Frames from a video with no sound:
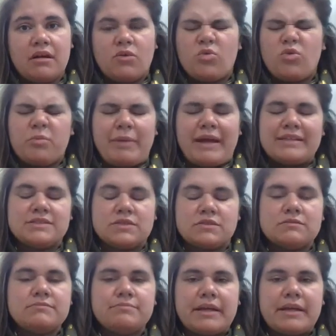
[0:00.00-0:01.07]
or
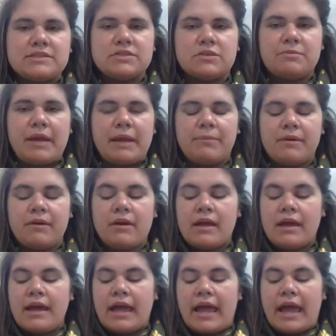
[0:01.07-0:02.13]
pencil and paper,
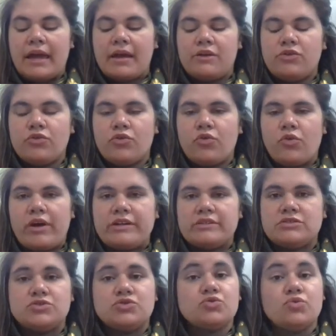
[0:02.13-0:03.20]
and you're going
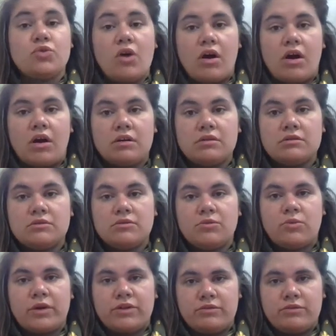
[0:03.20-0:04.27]
to draw
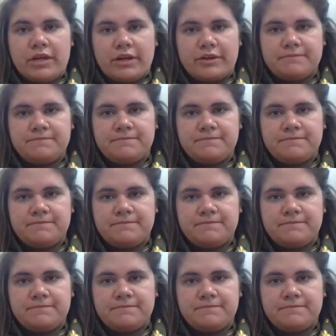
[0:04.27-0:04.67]
what you hear.